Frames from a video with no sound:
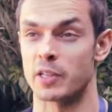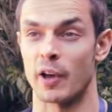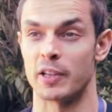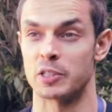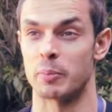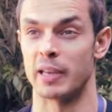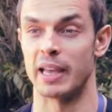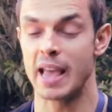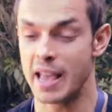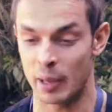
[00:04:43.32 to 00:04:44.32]
going to be
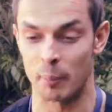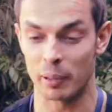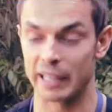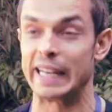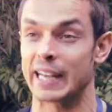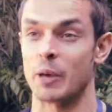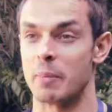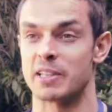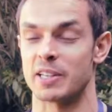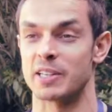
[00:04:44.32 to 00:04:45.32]
completely
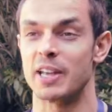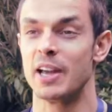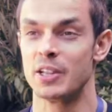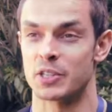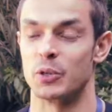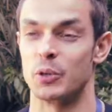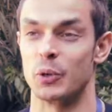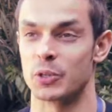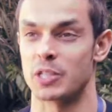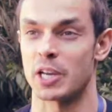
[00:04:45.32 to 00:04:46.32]
committed to
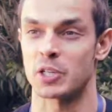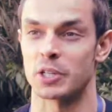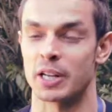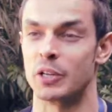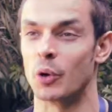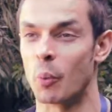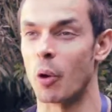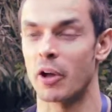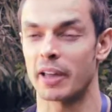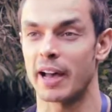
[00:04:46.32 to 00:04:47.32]
your session and your
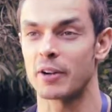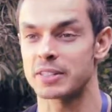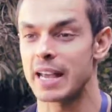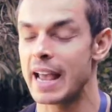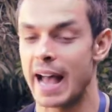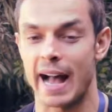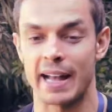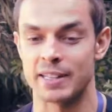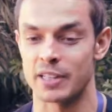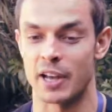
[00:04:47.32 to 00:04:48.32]
workout,
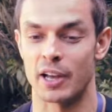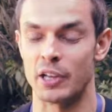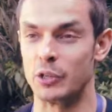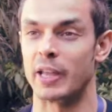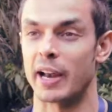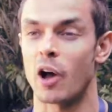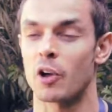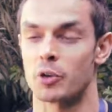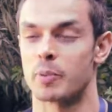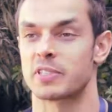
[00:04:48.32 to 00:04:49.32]
and you get
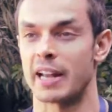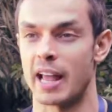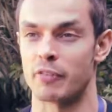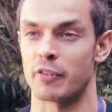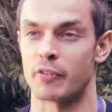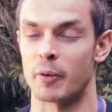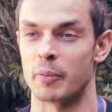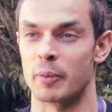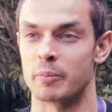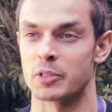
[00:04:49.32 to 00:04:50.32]
100% effort from
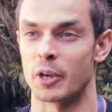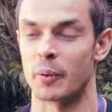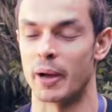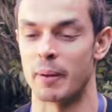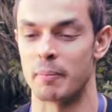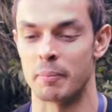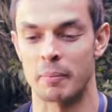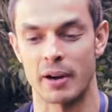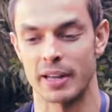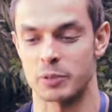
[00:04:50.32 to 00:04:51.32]
them. So
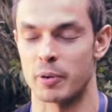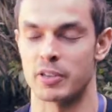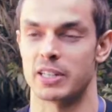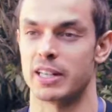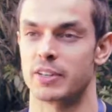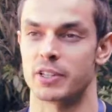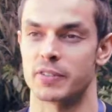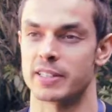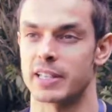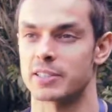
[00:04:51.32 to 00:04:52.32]
my experience in India is
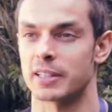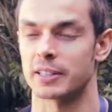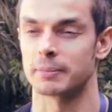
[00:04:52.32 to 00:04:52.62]
fantastic.